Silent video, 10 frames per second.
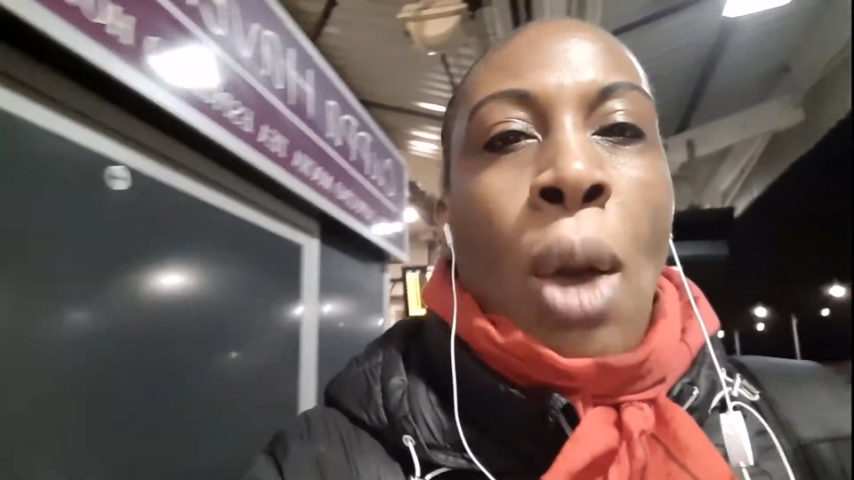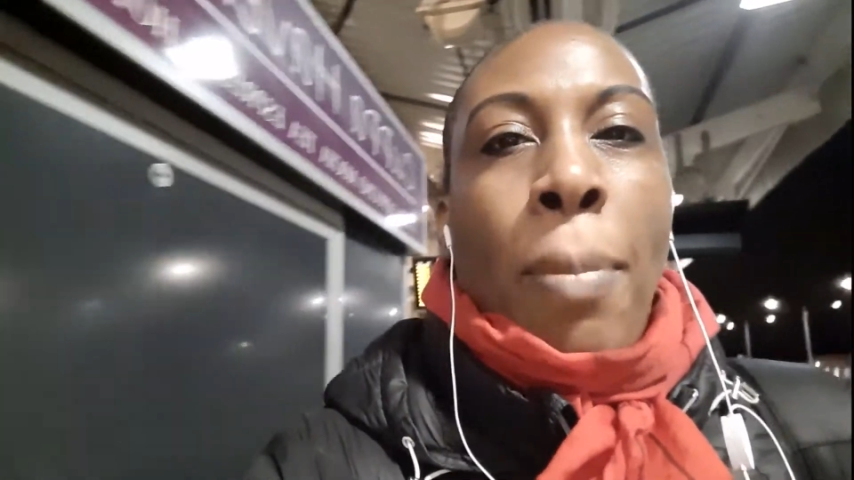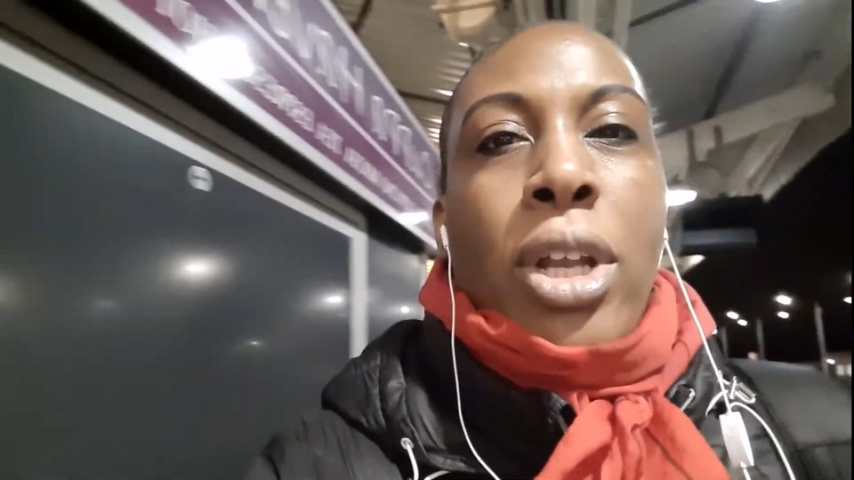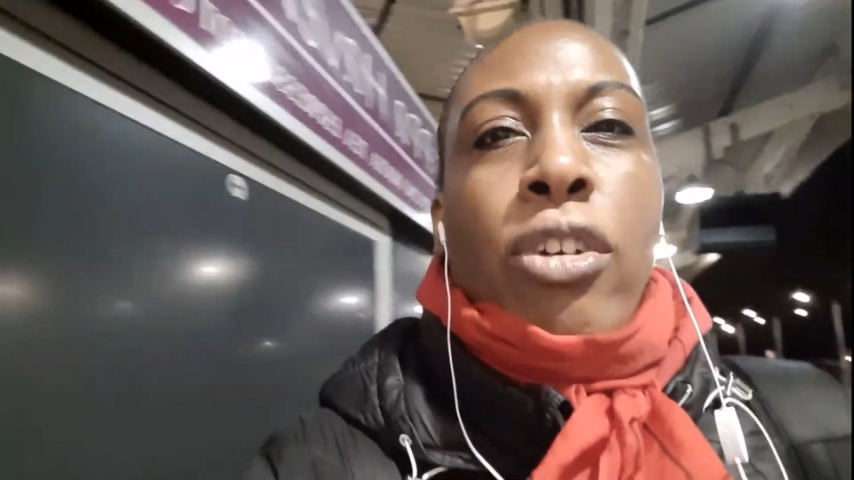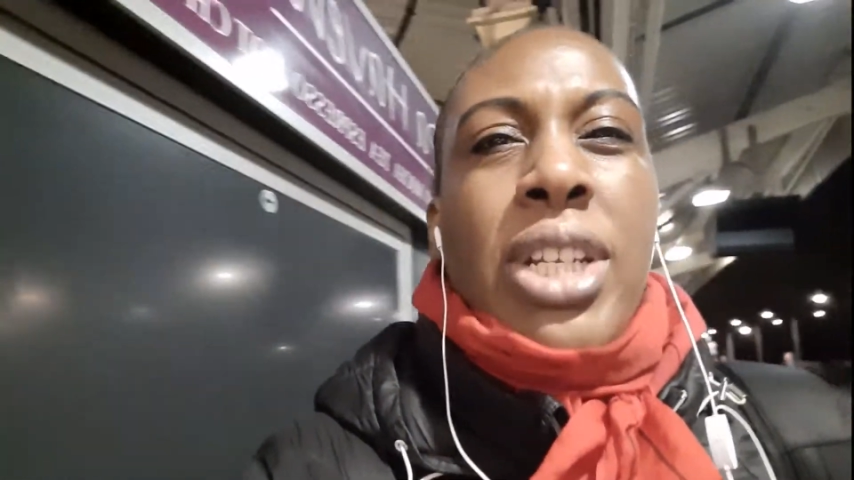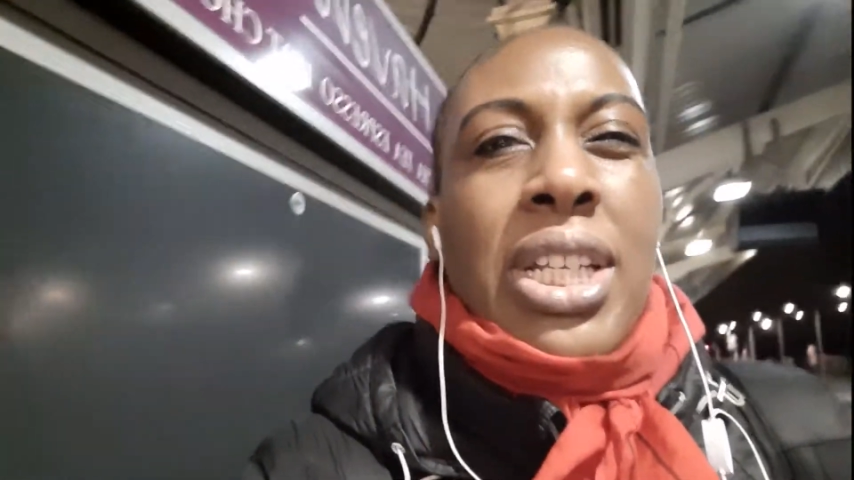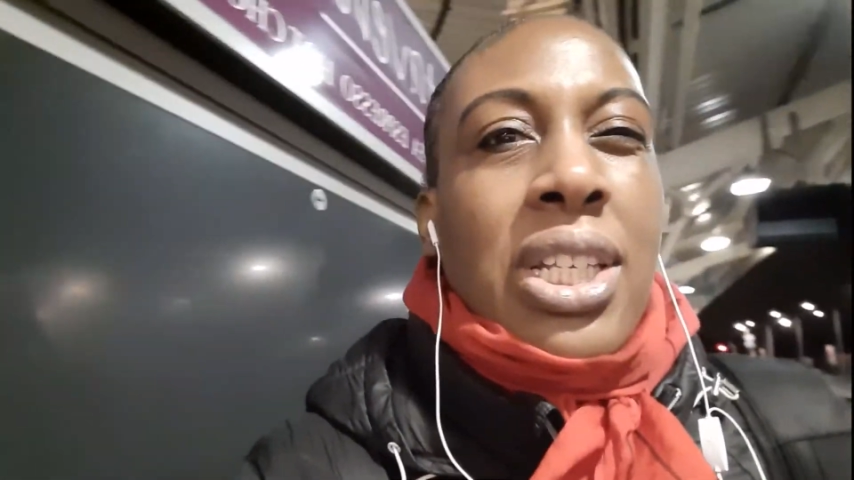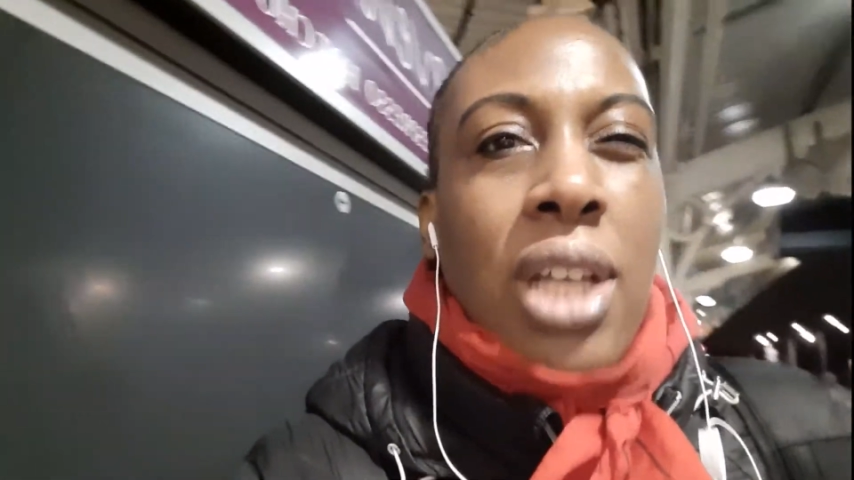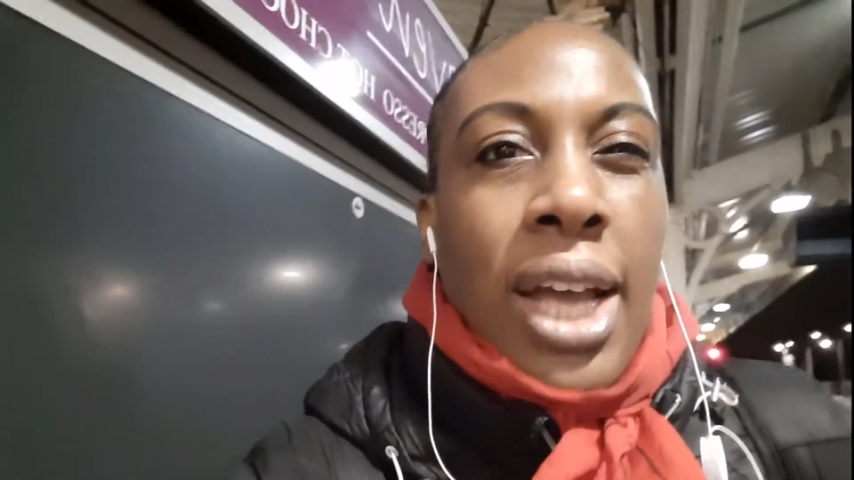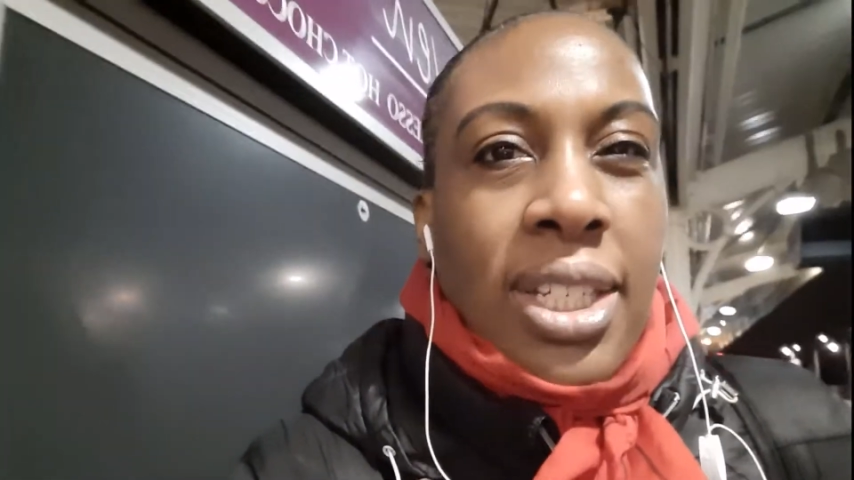but I already
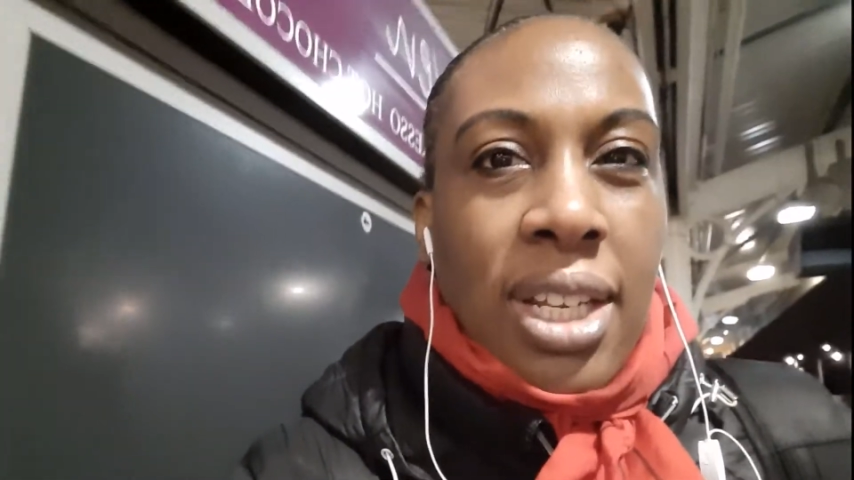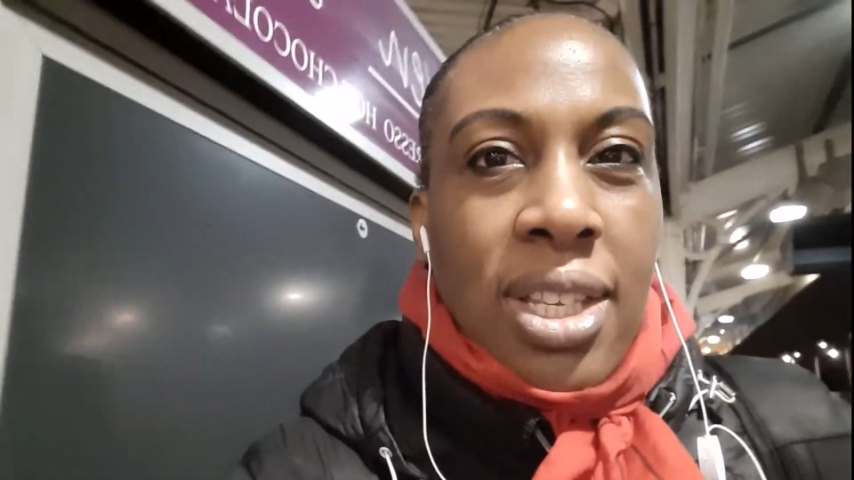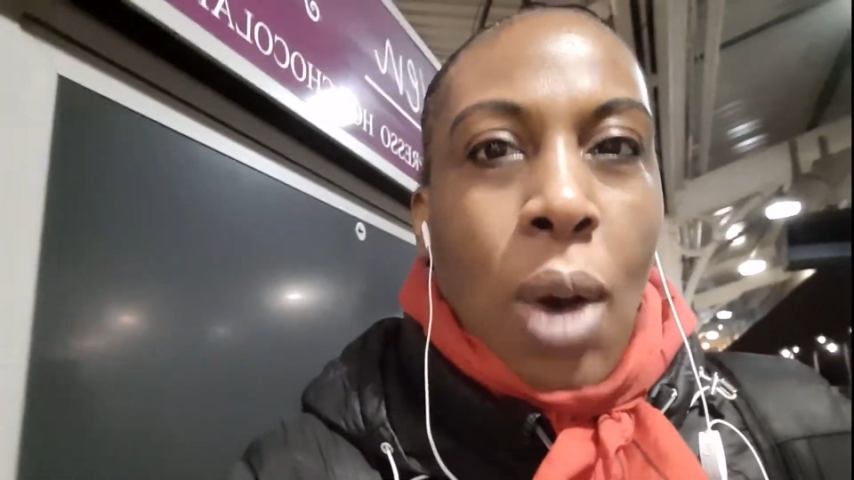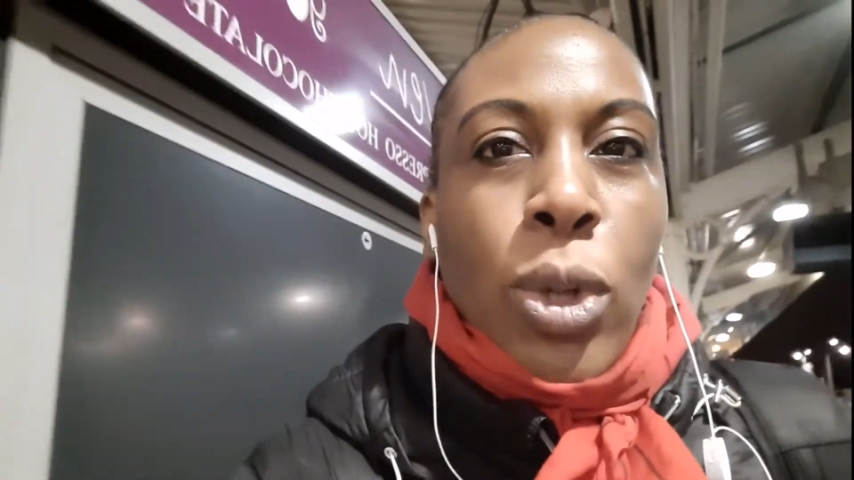decided that I